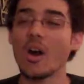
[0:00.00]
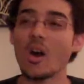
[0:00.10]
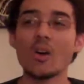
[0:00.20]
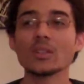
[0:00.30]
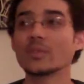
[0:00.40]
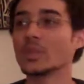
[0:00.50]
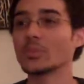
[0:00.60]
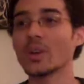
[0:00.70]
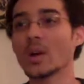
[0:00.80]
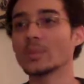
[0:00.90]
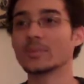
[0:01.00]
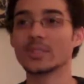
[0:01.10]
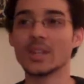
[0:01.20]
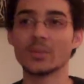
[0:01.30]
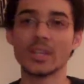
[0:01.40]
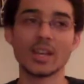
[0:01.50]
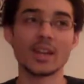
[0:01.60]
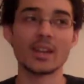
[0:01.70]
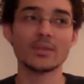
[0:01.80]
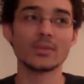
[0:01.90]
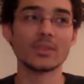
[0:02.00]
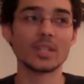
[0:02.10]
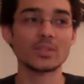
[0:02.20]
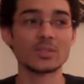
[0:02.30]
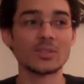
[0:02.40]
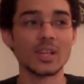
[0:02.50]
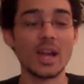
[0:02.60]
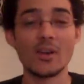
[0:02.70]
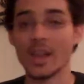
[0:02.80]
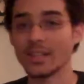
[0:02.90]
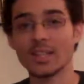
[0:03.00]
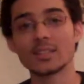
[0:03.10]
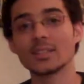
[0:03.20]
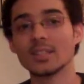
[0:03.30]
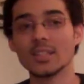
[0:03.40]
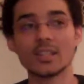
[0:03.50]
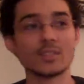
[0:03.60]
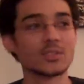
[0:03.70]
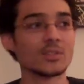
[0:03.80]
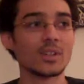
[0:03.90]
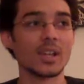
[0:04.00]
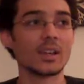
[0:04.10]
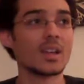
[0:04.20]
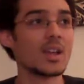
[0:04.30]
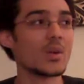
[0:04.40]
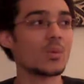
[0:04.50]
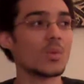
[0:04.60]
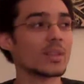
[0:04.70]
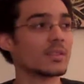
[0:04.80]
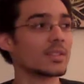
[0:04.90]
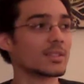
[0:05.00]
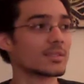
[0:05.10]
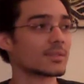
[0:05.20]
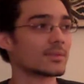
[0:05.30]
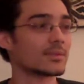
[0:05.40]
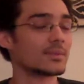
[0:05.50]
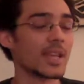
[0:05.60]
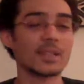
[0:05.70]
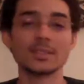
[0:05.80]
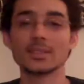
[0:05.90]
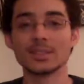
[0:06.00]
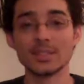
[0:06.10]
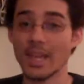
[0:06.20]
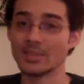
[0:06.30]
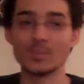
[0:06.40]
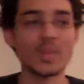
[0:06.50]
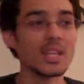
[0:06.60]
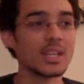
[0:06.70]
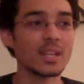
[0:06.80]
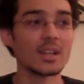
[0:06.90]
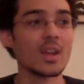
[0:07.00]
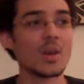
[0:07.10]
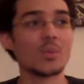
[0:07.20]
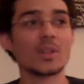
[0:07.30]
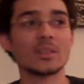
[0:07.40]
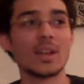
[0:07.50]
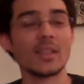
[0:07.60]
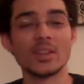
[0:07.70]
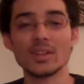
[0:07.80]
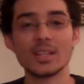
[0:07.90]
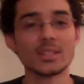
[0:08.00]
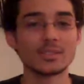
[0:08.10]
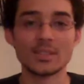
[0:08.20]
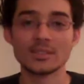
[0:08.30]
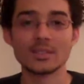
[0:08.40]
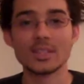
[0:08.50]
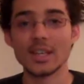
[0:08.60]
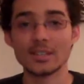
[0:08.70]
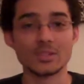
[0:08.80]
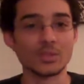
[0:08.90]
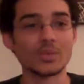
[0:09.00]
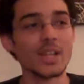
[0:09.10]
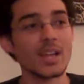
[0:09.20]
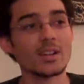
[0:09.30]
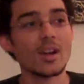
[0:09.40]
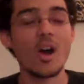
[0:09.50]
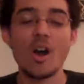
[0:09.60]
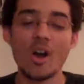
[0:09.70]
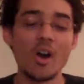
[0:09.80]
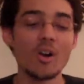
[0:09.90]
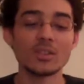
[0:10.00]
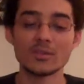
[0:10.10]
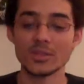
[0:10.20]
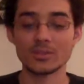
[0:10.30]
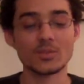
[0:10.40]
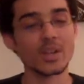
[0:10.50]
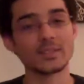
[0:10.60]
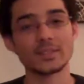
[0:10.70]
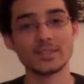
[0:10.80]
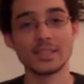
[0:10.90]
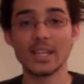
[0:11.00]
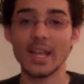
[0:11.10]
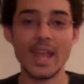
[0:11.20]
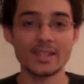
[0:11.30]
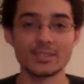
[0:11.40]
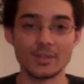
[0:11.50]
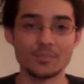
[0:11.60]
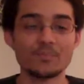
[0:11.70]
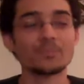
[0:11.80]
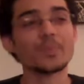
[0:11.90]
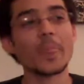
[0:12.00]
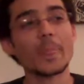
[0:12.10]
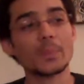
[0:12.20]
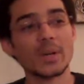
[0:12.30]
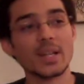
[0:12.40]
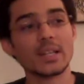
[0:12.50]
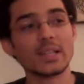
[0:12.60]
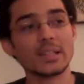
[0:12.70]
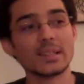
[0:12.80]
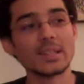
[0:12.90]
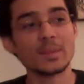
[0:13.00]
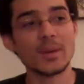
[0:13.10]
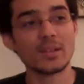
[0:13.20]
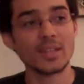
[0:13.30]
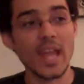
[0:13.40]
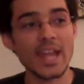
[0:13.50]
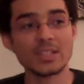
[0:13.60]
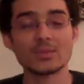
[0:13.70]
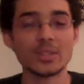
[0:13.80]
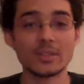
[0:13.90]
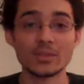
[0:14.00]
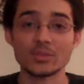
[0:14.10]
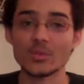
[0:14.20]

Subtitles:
all of the problems that we have concerning our identity, concerning whether this existence has meaning, whether or not there is such a thing as the Creator, all of those questions get answered. But the thing about the answering of those